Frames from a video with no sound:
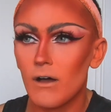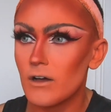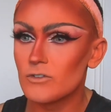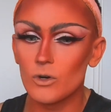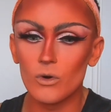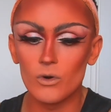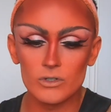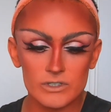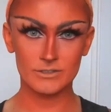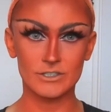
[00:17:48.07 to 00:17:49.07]
of
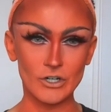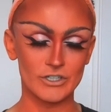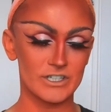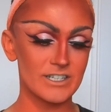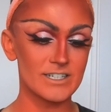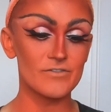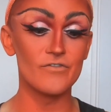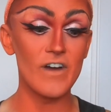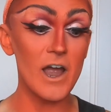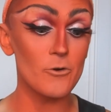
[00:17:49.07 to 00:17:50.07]
course. Gosh, this is
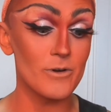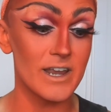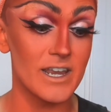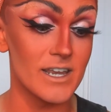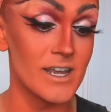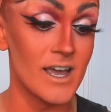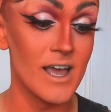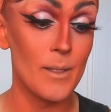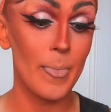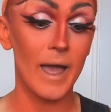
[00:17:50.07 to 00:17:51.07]
very
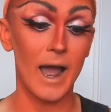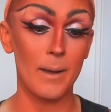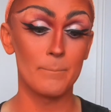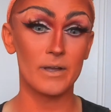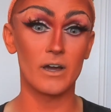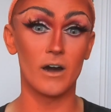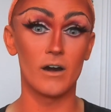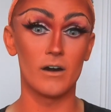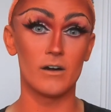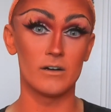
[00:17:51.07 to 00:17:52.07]
Amber
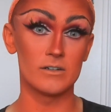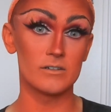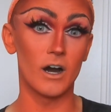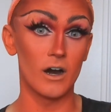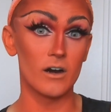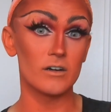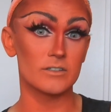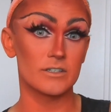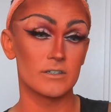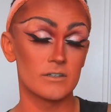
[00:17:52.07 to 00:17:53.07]
Carr
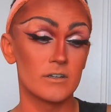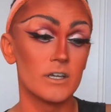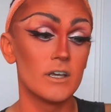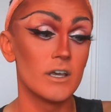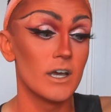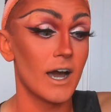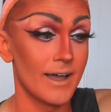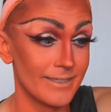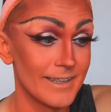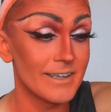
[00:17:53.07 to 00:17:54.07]
art.
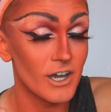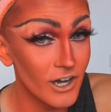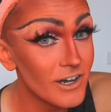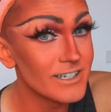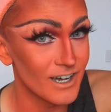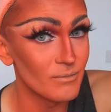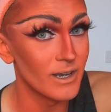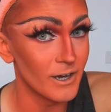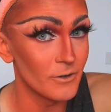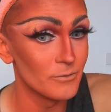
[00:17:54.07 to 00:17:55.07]
I'll link her down
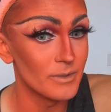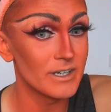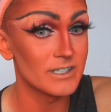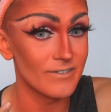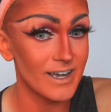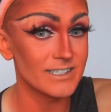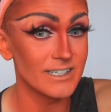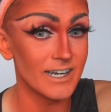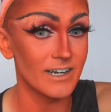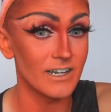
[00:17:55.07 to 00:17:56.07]
below because I've
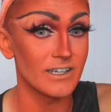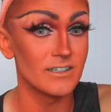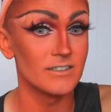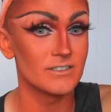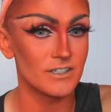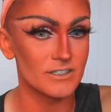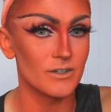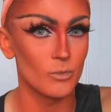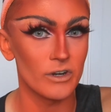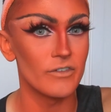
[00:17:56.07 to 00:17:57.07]
accidentally just
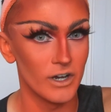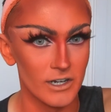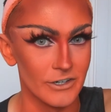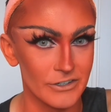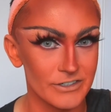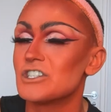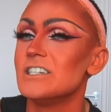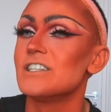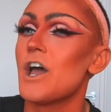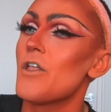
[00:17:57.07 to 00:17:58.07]
done one of her looks.
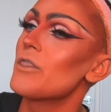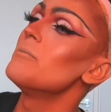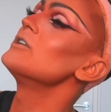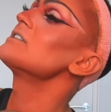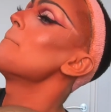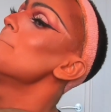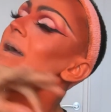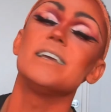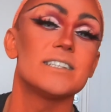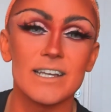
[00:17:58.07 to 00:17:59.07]
She's the most
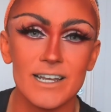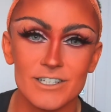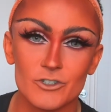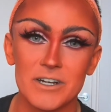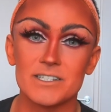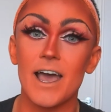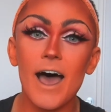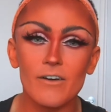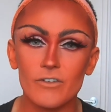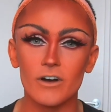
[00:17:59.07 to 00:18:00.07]
amazing illustrator
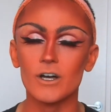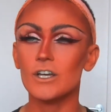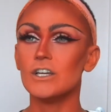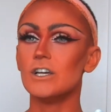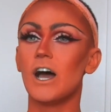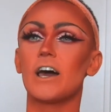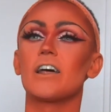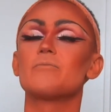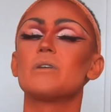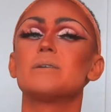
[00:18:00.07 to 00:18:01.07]
ever, and I've been